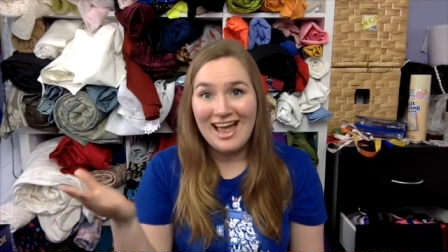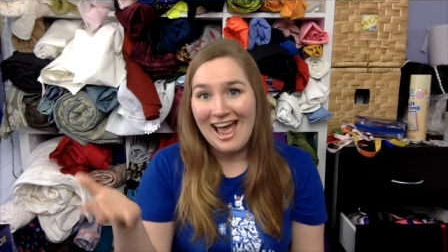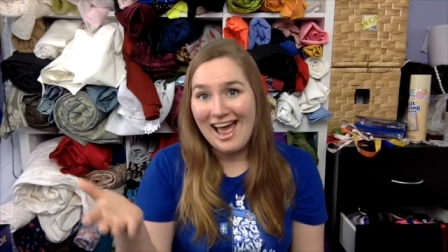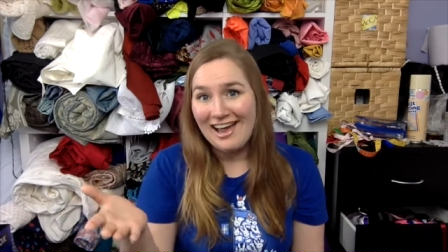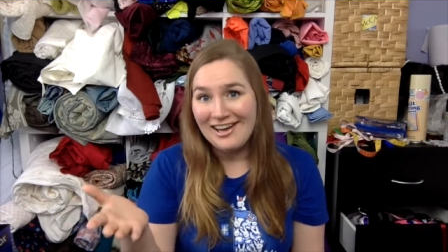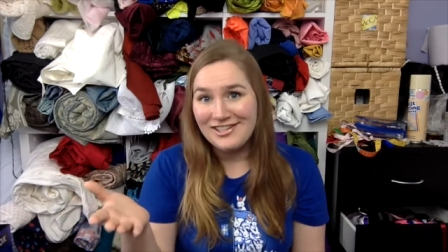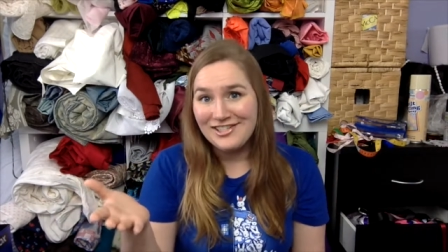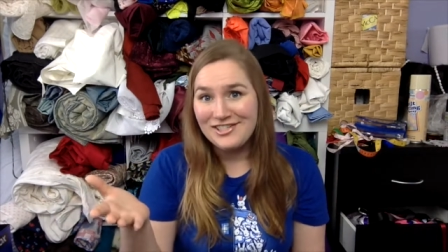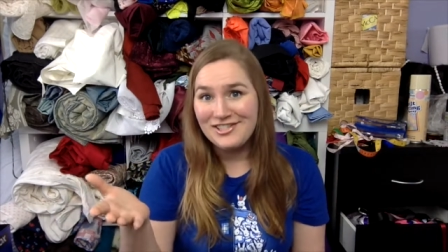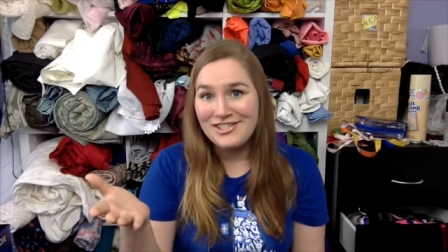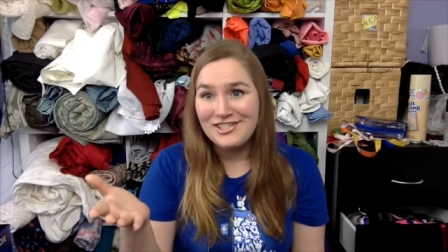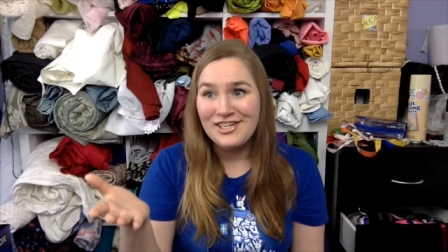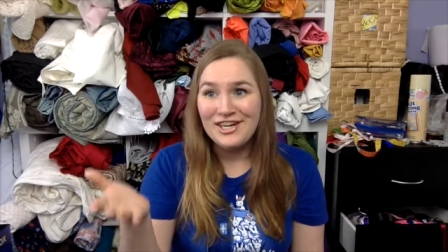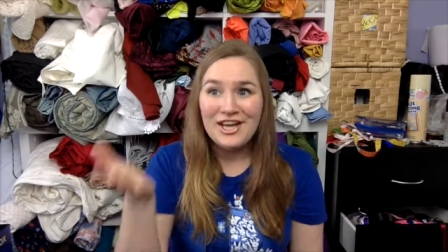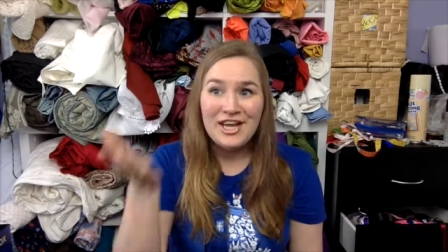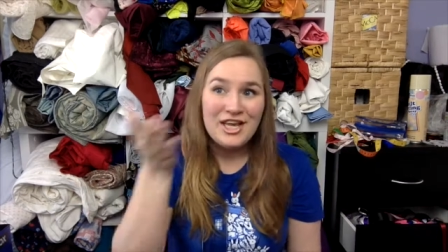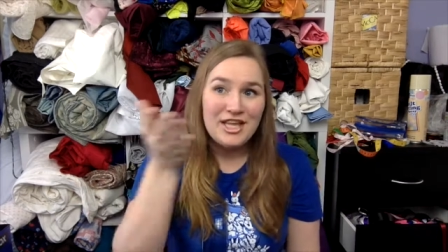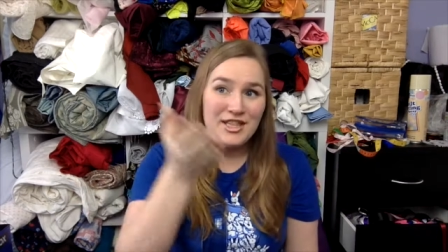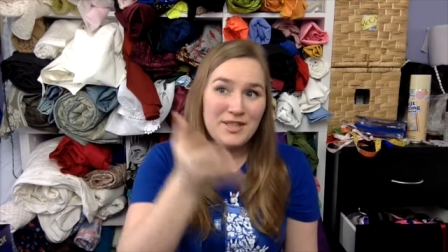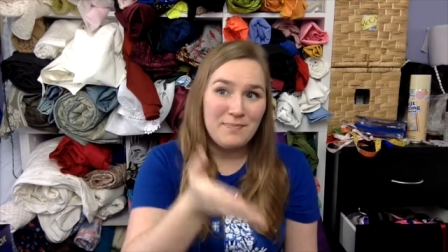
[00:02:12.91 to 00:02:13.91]
Ash,
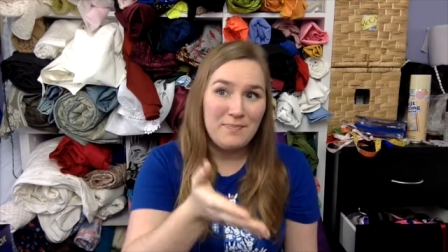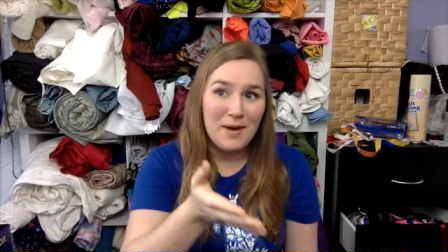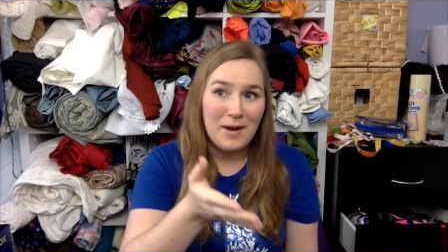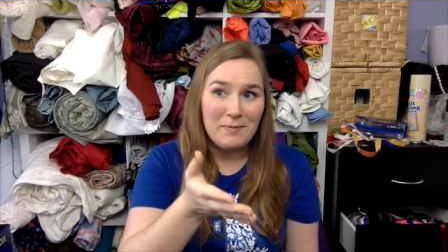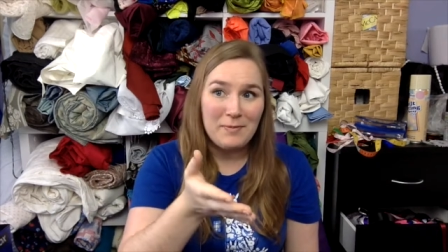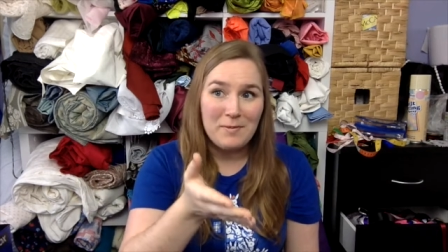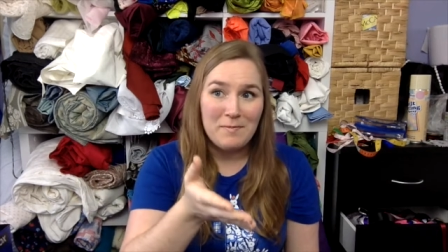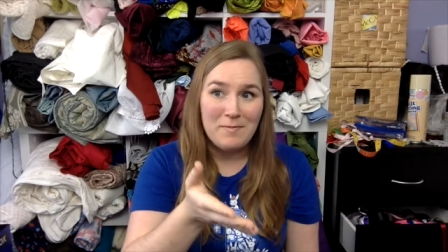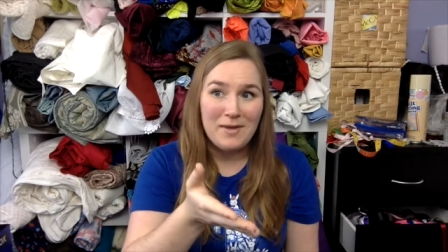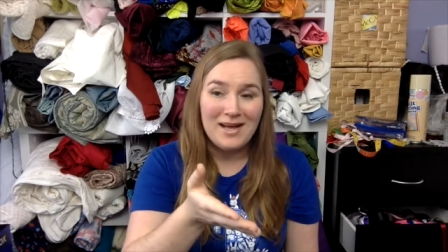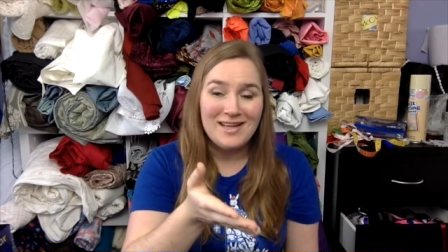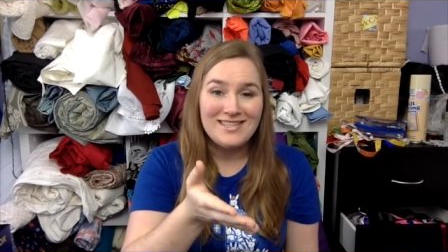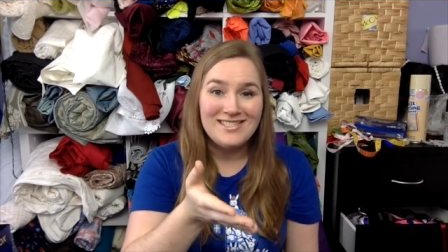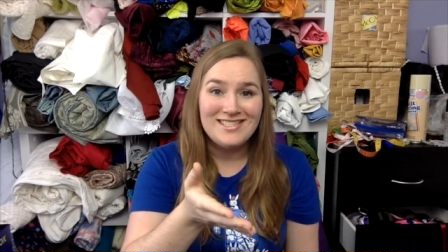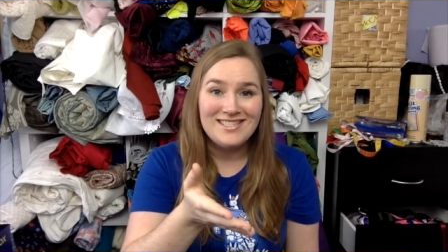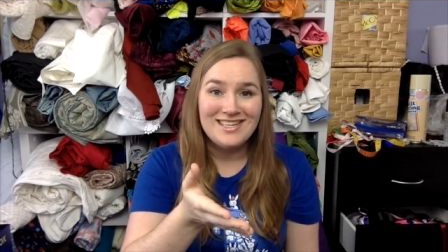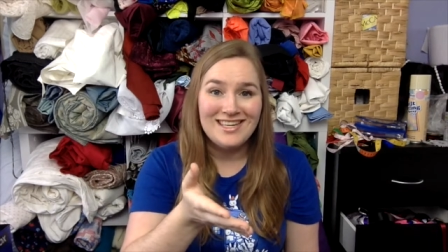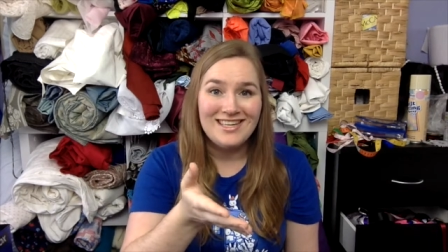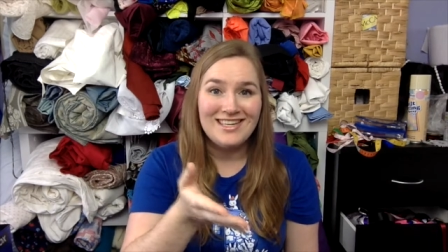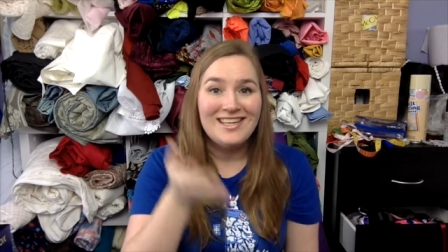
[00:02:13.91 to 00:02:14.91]
the Puppet
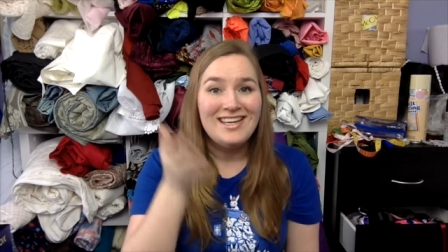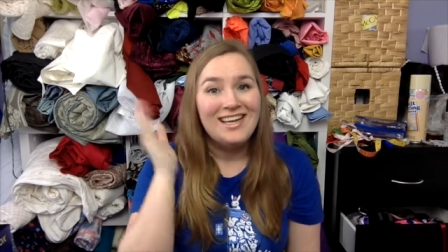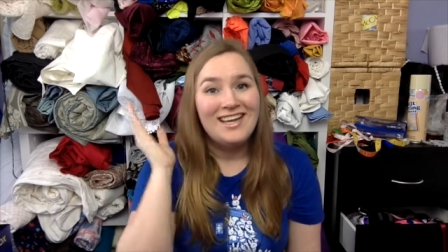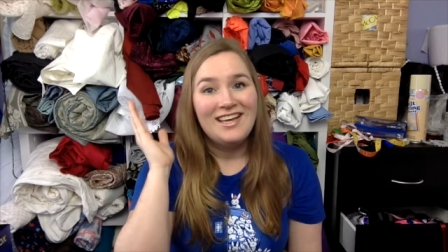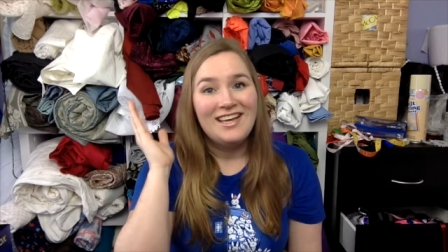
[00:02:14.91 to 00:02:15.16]
Master,